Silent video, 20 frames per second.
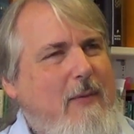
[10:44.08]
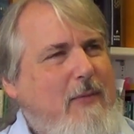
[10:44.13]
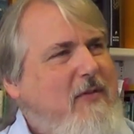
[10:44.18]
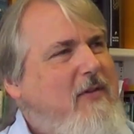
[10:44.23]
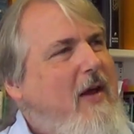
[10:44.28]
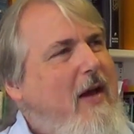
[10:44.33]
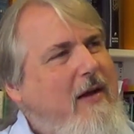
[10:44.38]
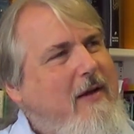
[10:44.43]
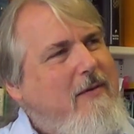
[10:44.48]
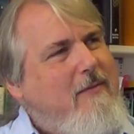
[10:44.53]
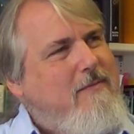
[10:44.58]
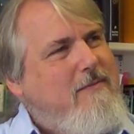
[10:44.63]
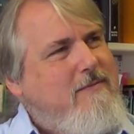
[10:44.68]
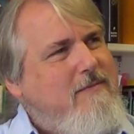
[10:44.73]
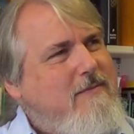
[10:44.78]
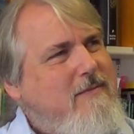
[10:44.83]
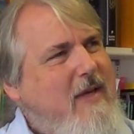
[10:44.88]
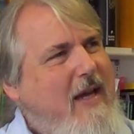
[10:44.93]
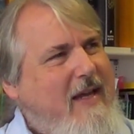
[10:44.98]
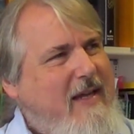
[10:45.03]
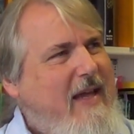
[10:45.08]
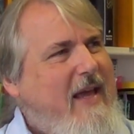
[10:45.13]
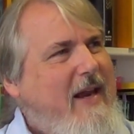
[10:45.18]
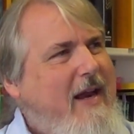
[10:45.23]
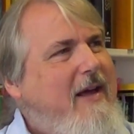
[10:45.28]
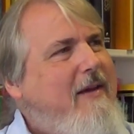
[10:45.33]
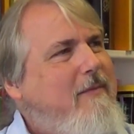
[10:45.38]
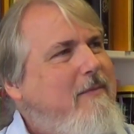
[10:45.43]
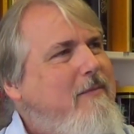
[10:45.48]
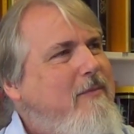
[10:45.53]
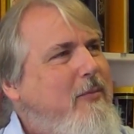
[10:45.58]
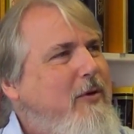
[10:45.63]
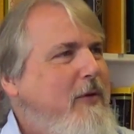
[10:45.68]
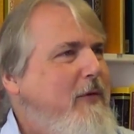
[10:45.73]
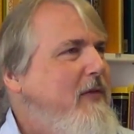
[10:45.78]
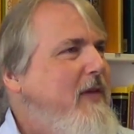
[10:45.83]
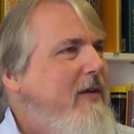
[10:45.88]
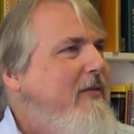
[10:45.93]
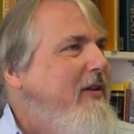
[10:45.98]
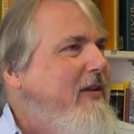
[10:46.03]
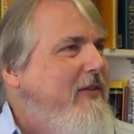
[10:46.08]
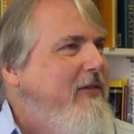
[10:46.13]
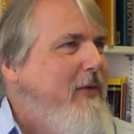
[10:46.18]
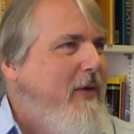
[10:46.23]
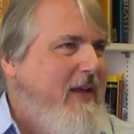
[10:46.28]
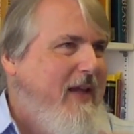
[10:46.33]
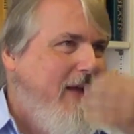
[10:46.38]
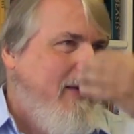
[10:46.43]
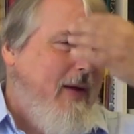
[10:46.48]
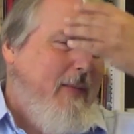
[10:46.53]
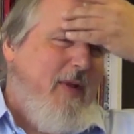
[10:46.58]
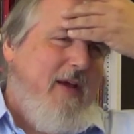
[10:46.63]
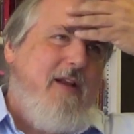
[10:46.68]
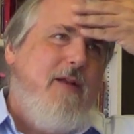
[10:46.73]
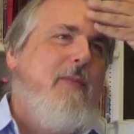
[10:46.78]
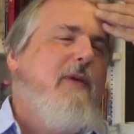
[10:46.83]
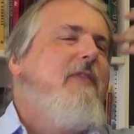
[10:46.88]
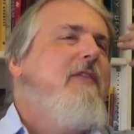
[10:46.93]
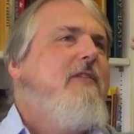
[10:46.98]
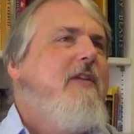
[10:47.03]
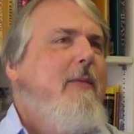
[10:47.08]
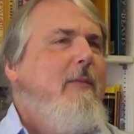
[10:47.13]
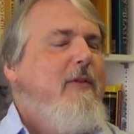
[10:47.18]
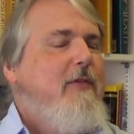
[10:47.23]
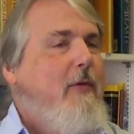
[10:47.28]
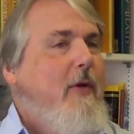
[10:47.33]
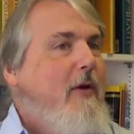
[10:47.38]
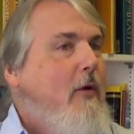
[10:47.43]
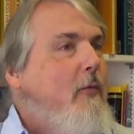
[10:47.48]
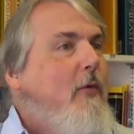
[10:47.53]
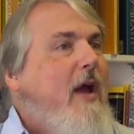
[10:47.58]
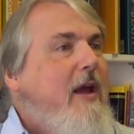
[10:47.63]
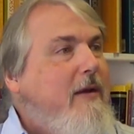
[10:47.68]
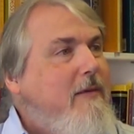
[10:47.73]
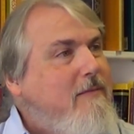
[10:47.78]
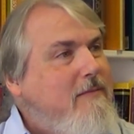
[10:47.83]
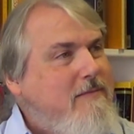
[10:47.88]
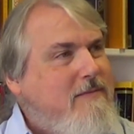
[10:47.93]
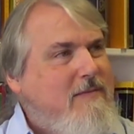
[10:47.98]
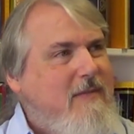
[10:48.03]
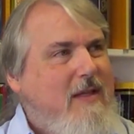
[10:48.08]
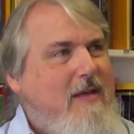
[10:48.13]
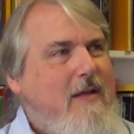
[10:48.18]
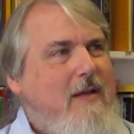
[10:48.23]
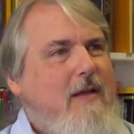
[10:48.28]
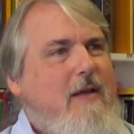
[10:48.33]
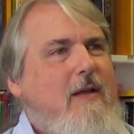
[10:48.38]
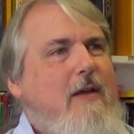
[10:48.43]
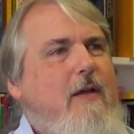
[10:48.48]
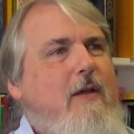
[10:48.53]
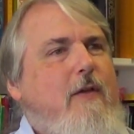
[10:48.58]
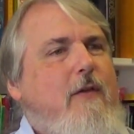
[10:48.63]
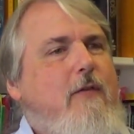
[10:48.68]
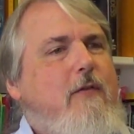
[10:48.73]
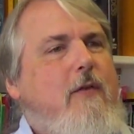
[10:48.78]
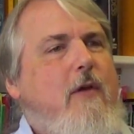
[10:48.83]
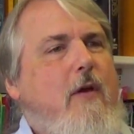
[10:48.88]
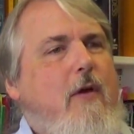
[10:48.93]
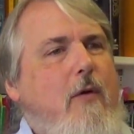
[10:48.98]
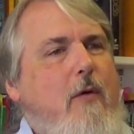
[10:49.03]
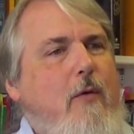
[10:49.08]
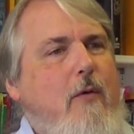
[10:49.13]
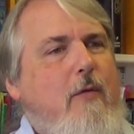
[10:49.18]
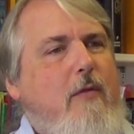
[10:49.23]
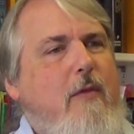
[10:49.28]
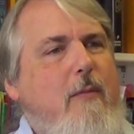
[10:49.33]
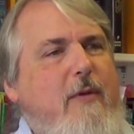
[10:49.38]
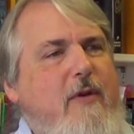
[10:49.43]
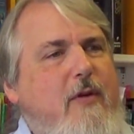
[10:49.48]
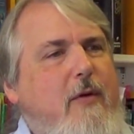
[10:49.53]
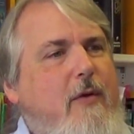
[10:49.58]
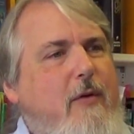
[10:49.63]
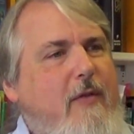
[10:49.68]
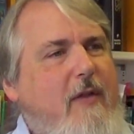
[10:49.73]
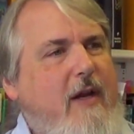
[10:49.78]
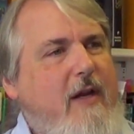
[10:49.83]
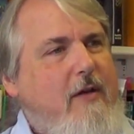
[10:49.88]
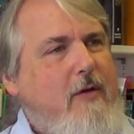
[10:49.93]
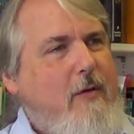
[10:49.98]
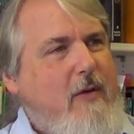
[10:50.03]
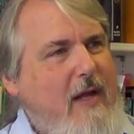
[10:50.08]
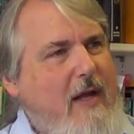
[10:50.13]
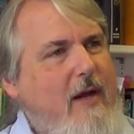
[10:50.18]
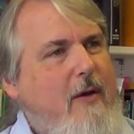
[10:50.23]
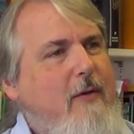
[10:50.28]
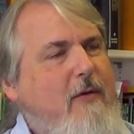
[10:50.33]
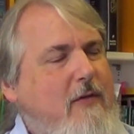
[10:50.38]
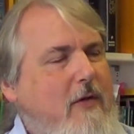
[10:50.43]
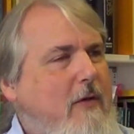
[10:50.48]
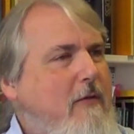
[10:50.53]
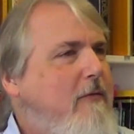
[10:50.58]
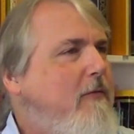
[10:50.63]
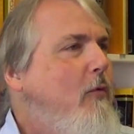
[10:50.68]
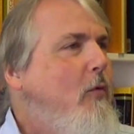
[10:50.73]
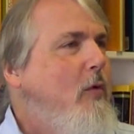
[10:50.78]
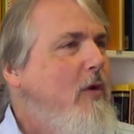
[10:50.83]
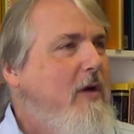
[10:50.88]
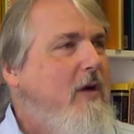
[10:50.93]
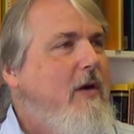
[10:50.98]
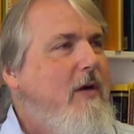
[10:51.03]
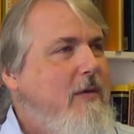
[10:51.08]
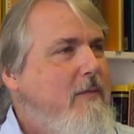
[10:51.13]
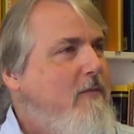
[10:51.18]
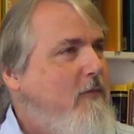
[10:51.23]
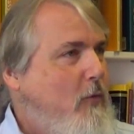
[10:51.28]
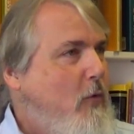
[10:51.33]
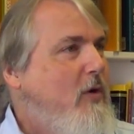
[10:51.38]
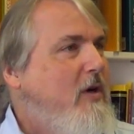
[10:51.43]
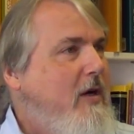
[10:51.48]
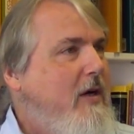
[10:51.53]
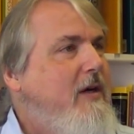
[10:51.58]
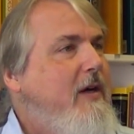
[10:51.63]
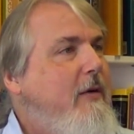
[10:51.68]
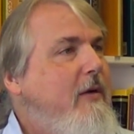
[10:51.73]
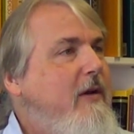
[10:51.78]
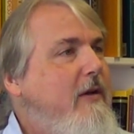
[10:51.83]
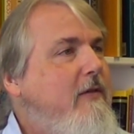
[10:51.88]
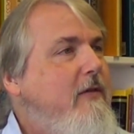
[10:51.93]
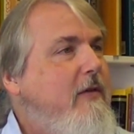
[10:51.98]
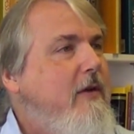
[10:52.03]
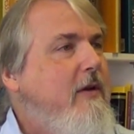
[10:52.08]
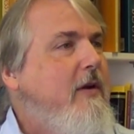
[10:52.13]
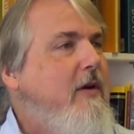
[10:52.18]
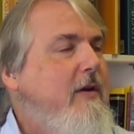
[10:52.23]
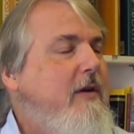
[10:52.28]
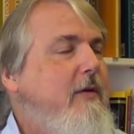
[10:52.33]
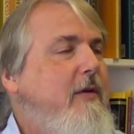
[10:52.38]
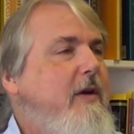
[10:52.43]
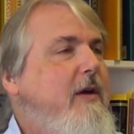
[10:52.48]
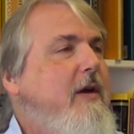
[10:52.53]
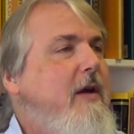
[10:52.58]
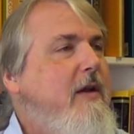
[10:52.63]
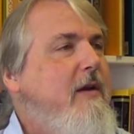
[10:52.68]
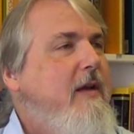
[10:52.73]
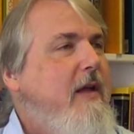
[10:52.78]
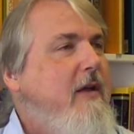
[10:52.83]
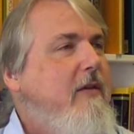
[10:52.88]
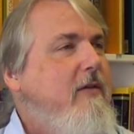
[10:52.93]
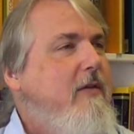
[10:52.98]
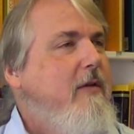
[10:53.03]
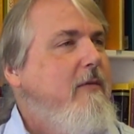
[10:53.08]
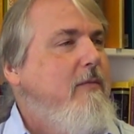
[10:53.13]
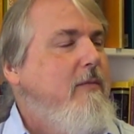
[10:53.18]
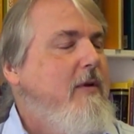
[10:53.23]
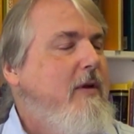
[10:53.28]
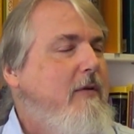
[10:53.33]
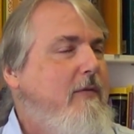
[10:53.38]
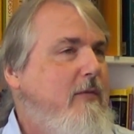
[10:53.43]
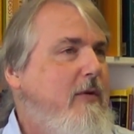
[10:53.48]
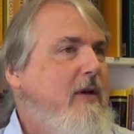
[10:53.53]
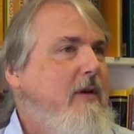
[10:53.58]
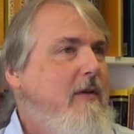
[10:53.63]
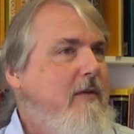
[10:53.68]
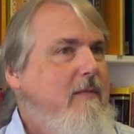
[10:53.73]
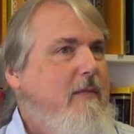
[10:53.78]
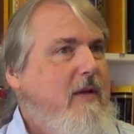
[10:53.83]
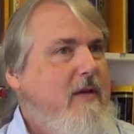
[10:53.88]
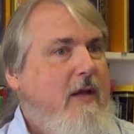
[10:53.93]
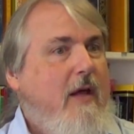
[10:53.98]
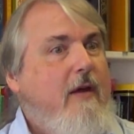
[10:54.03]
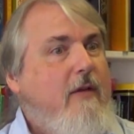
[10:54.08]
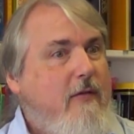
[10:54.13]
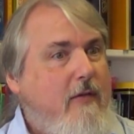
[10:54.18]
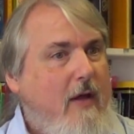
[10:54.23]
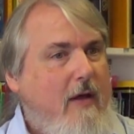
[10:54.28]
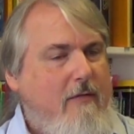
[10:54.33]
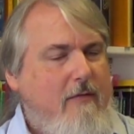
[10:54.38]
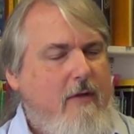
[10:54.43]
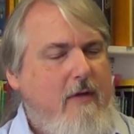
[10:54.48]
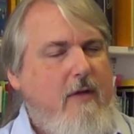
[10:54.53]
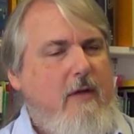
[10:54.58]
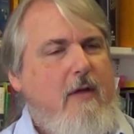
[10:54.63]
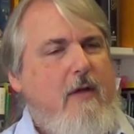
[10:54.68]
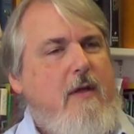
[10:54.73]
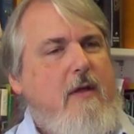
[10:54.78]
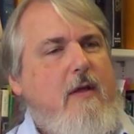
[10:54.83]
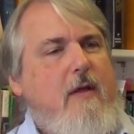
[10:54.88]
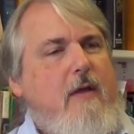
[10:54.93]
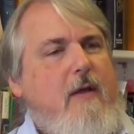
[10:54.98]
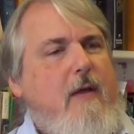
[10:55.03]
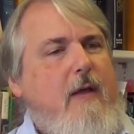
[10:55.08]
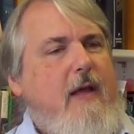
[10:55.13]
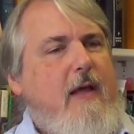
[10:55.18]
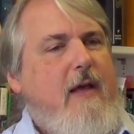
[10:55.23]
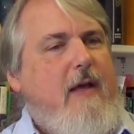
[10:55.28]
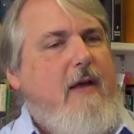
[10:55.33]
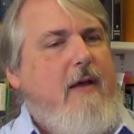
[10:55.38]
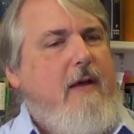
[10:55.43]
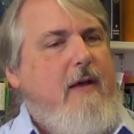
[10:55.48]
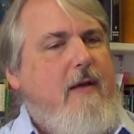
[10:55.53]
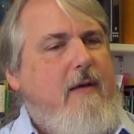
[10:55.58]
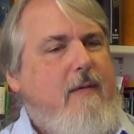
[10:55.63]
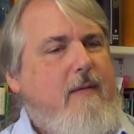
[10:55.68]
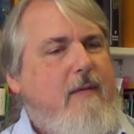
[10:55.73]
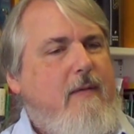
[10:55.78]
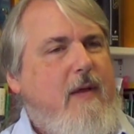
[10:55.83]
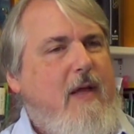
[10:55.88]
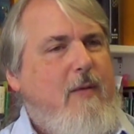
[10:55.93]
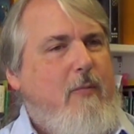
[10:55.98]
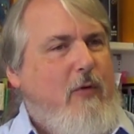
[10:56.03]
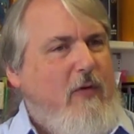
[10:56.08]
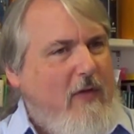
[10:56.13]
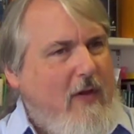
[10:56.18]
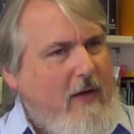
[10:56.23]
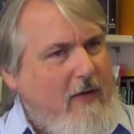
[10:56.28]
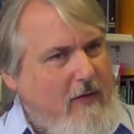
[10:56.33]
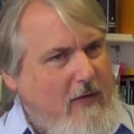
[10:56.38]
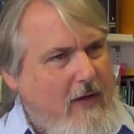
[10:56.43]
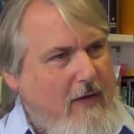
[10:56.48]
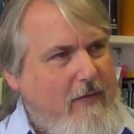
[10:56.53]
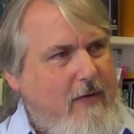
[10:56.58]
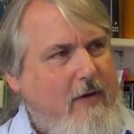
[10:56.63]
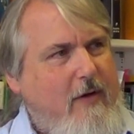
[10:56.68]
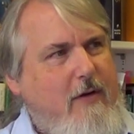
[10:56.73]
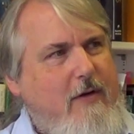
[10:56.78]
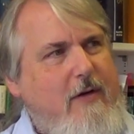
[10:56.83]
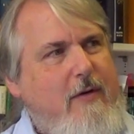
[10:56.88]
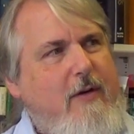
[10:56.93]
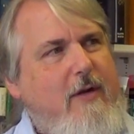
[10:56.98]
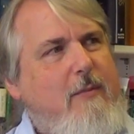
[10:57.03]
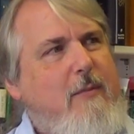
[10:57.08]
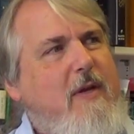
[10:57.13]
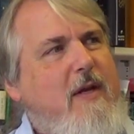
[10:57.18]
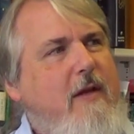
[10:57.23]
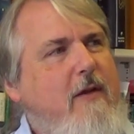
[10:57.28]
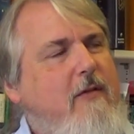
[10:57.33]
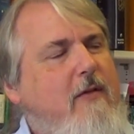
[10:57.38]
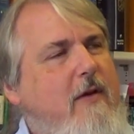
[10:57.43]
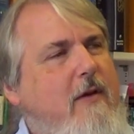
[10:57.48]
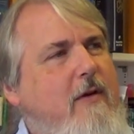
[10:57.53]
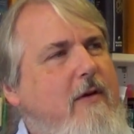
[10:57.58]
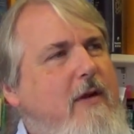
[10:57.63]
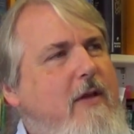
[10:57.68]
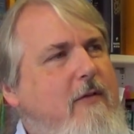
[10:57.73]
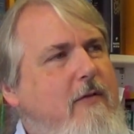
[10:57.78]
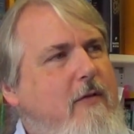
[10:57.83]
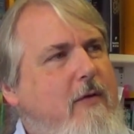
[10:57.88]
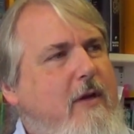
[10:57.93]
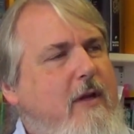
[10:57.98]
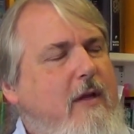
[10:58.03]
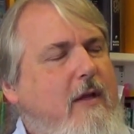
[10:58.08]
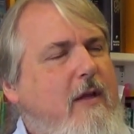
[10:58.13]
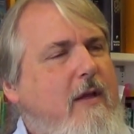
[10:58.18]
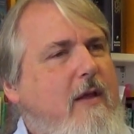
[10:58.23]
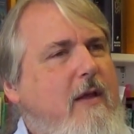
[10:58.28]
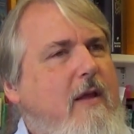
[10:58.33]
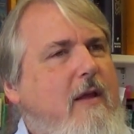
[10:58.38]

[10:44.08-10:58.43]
I'm stuck. I cannot produce the evidence, so I'm not going to make the statement, so I don't write. So the material that I do now is all for Gardnerians in a Gardnerian context. I've written a ton of stuff and presented stuff at Gardnerian meetings on her history.